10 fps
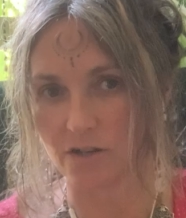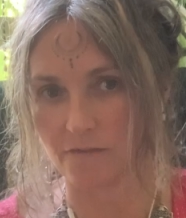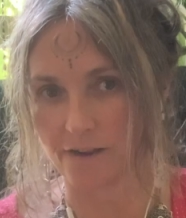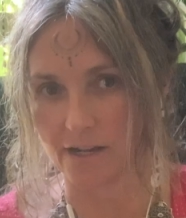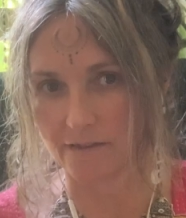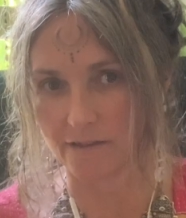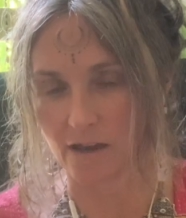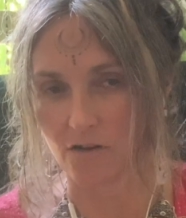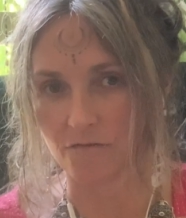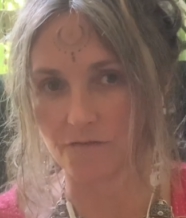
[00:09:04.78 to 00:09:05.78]
of
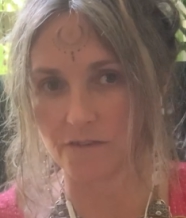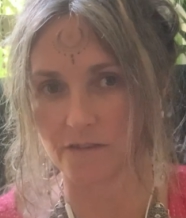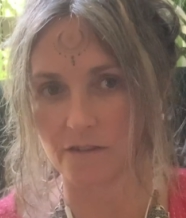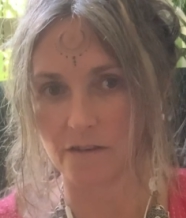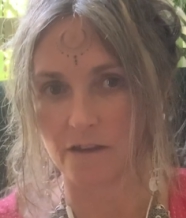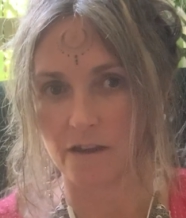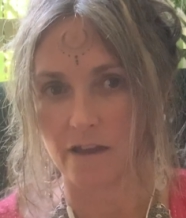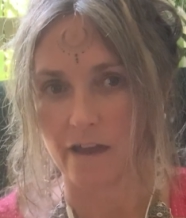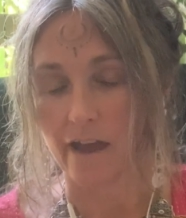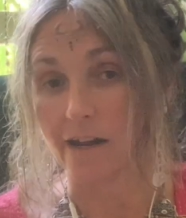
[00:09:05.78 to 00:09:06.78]
ourselves
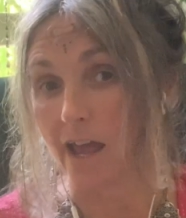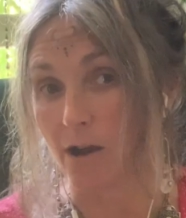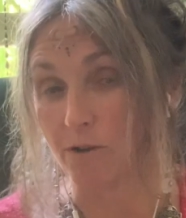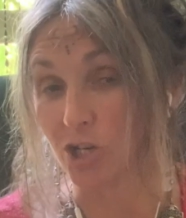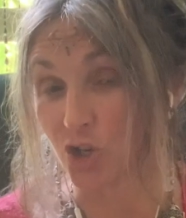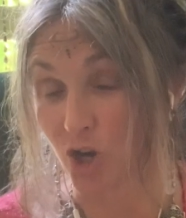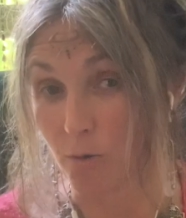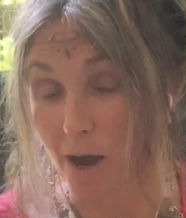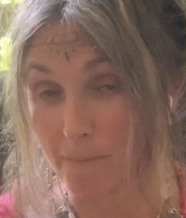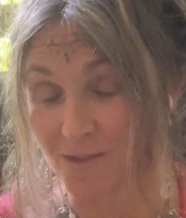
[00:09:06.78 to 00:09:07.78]
and how we
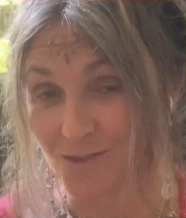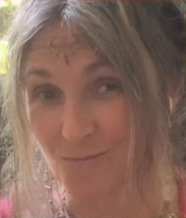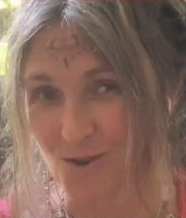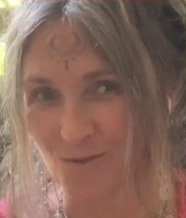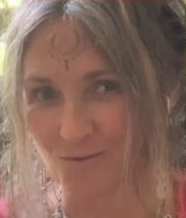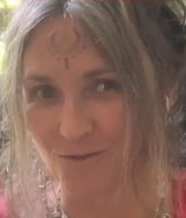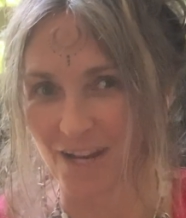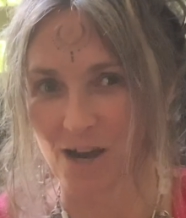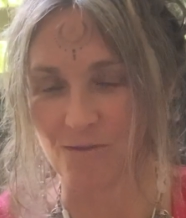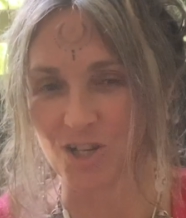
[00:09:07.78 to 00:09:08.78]
show up in the world,
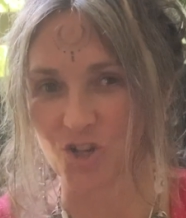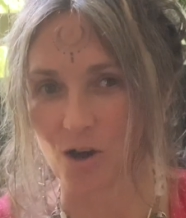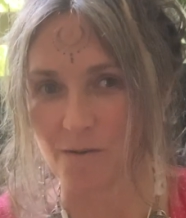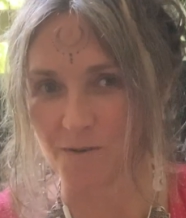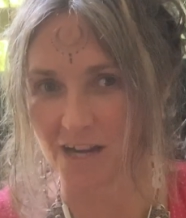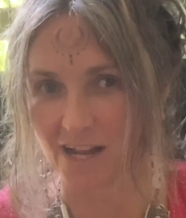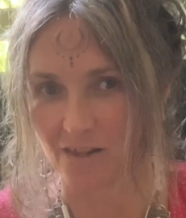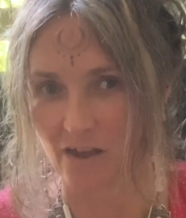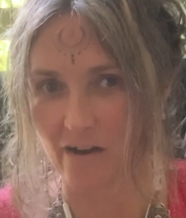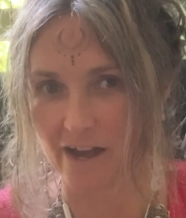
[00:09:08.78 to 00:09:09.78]
how we show up in our
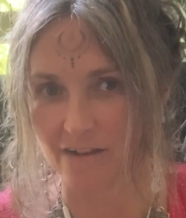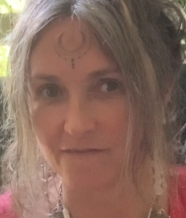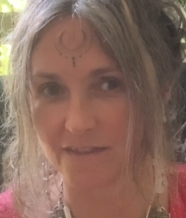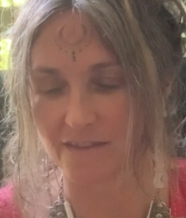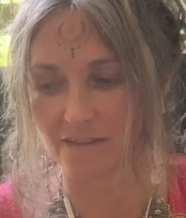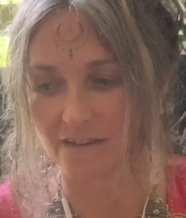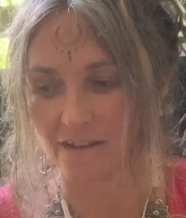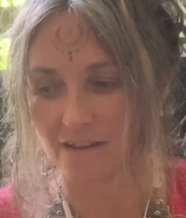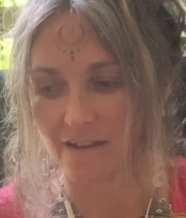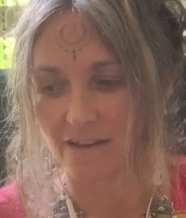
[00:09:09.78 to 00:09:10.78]
lives.
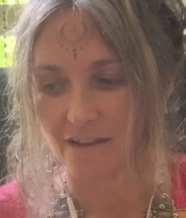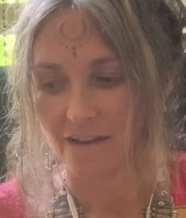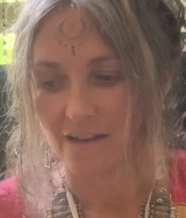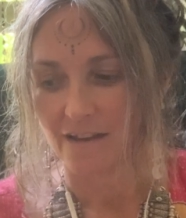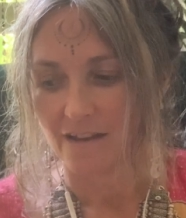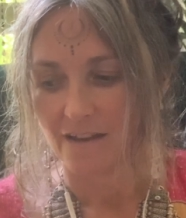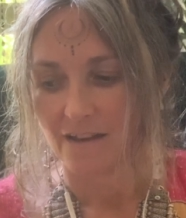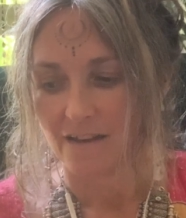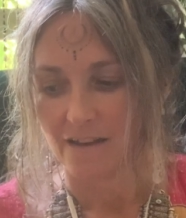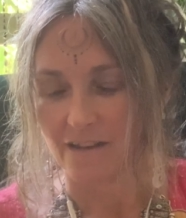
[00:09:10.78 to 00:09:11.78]

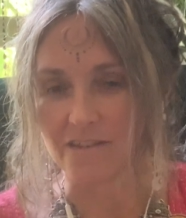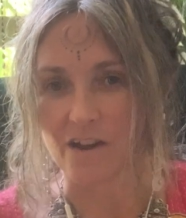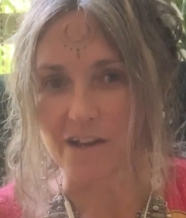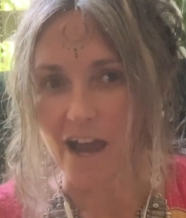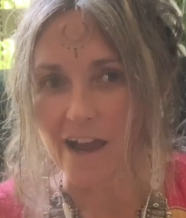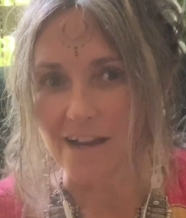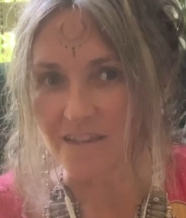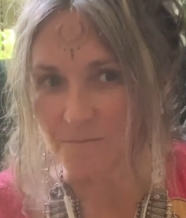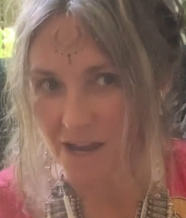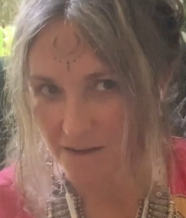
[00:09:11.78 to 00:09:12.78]
It's okay
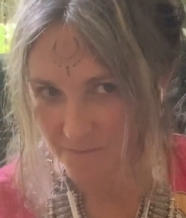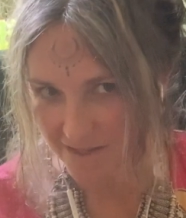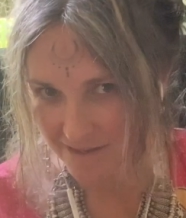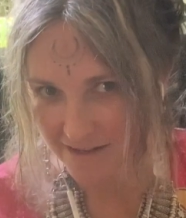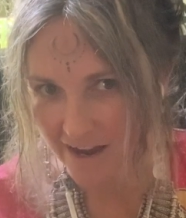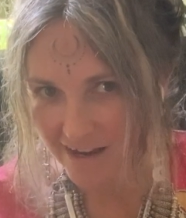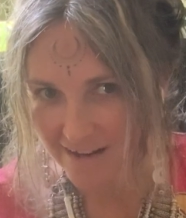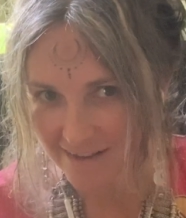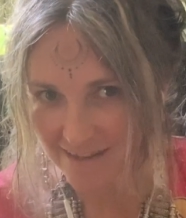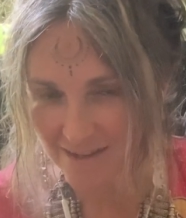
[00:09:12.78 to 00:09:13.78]
to make
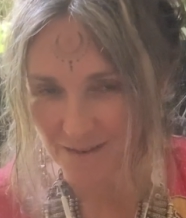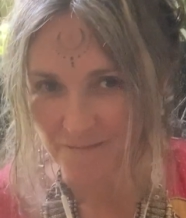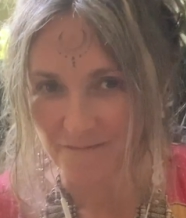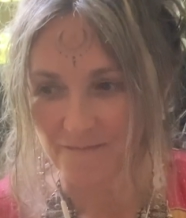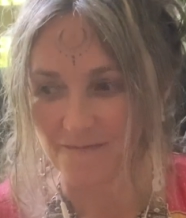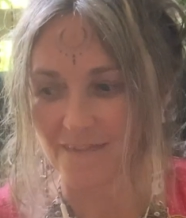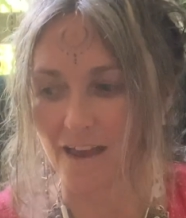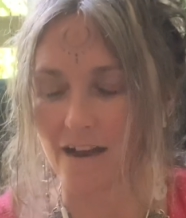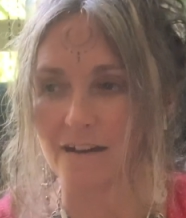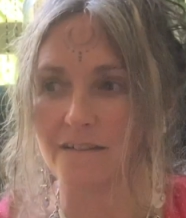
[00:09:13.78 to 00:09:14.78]
mistakes,
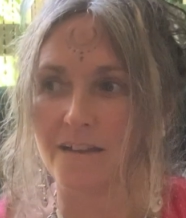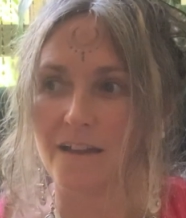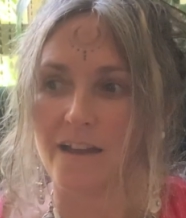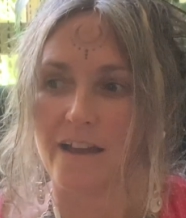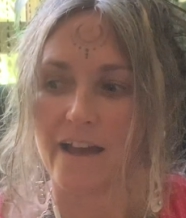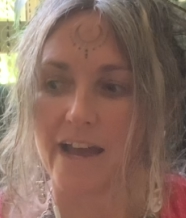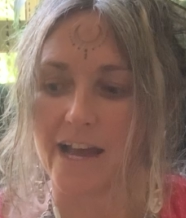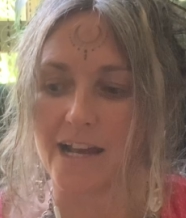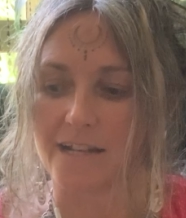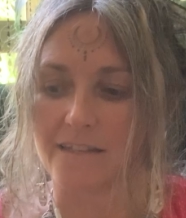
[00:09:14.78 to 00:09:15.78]
yeah?
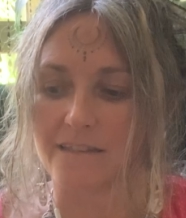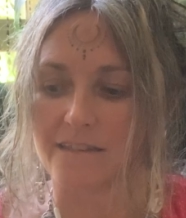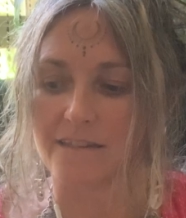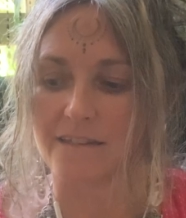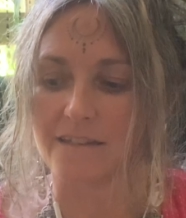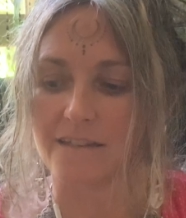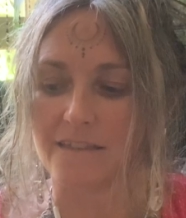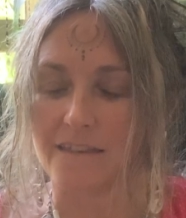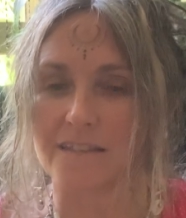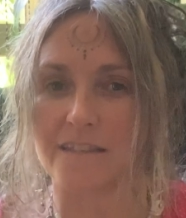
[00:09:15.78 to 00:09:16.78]
And
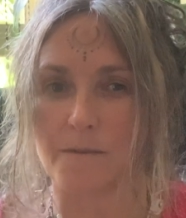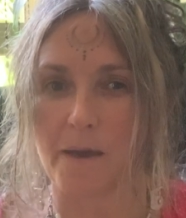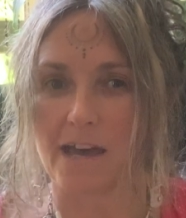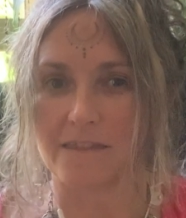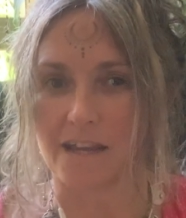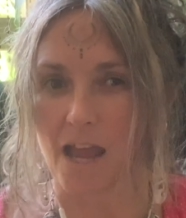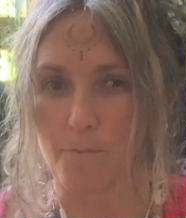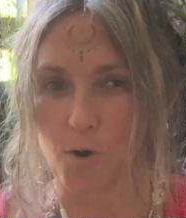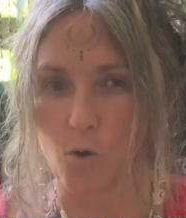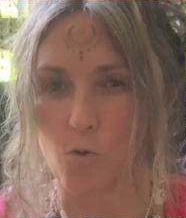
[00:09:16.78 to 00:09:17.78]
this is about the
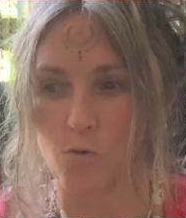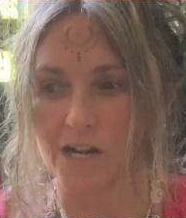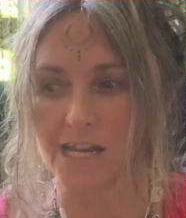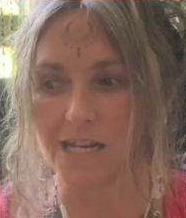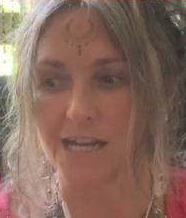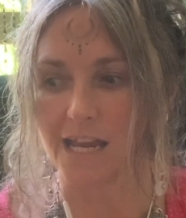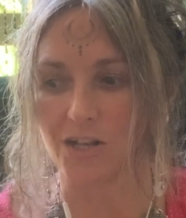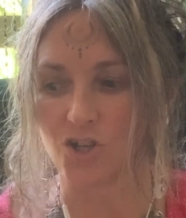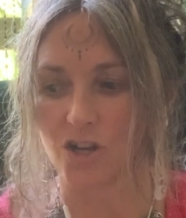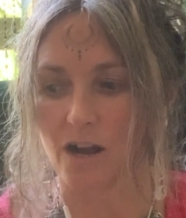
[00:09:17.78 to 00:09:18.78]
Capricornian
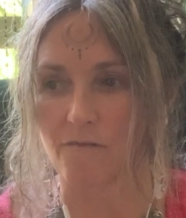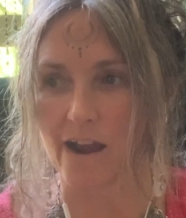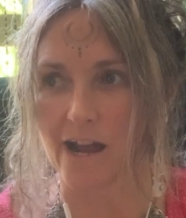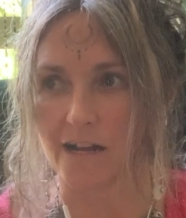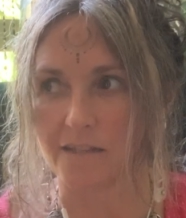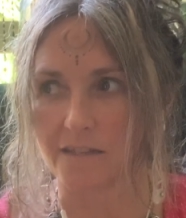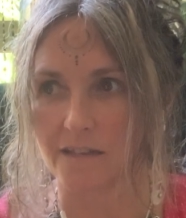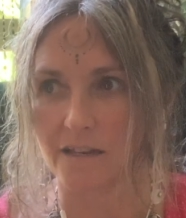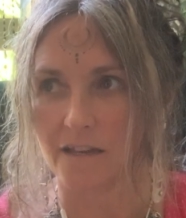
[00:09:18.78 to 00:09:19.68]
edge around